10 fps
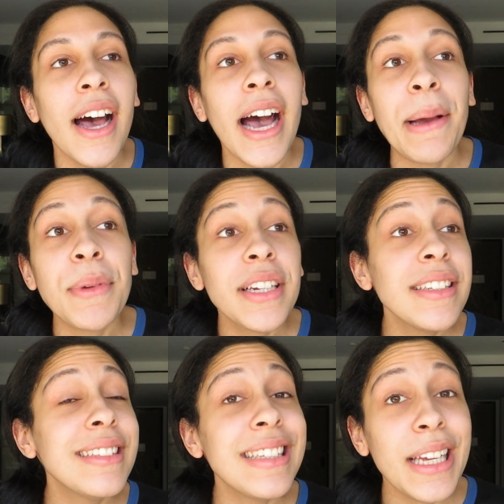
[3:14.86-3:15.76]
I'm gonna
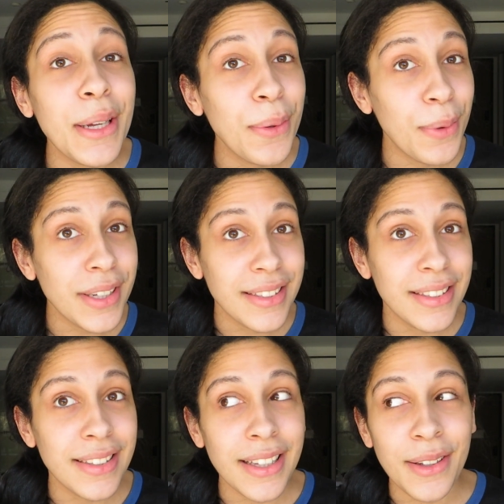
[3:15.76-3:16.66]
see
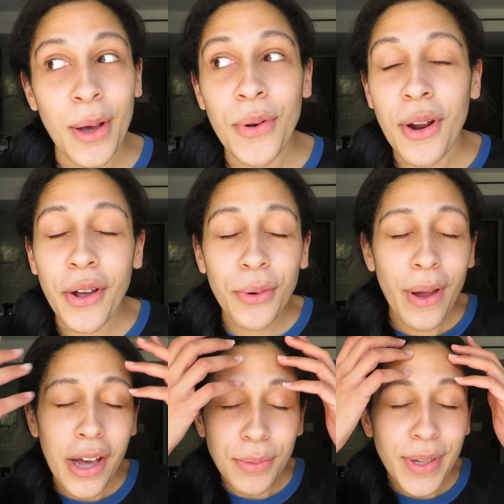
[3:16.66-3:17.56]
what's going on
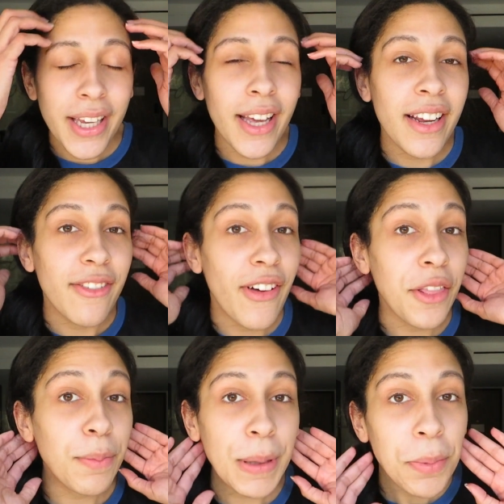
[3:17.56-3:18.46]
around me, and if
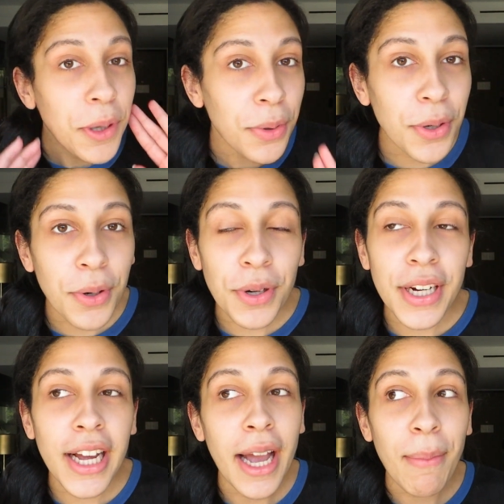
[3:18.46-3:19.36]
other people are
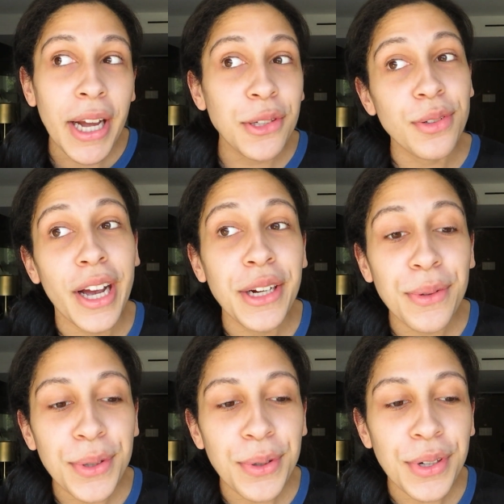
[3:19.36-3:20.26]
recording, I might try to
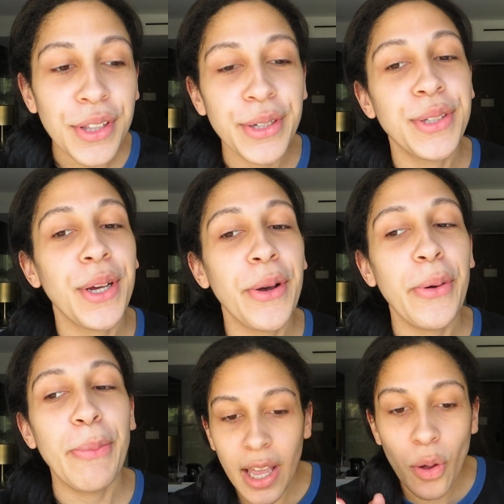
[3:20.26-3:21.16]
record the
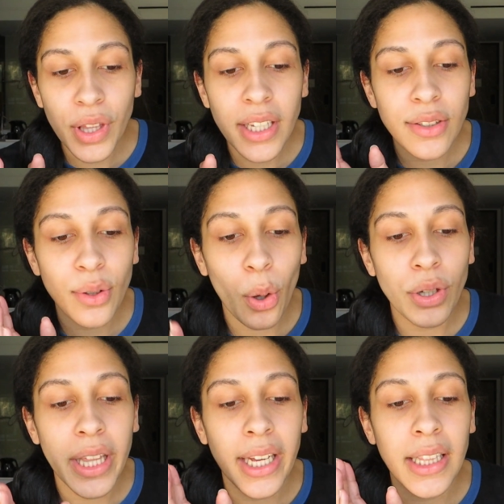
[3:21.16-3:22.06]
show. They only
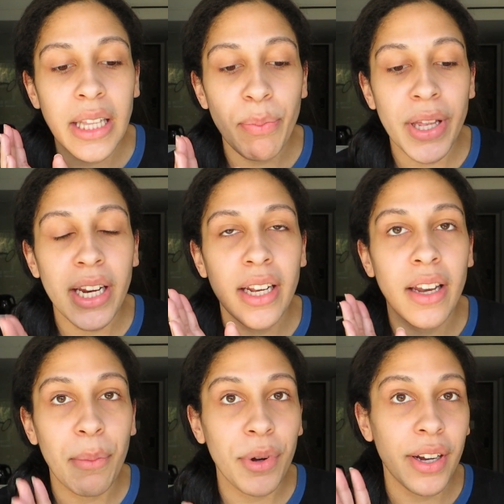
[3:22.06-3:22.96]
sold like a limited
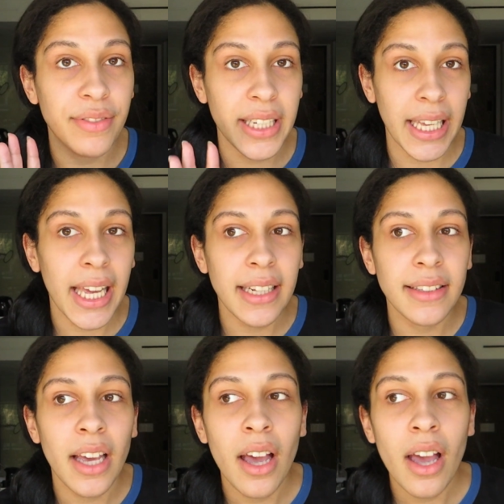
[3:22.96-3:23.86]
number of tickets,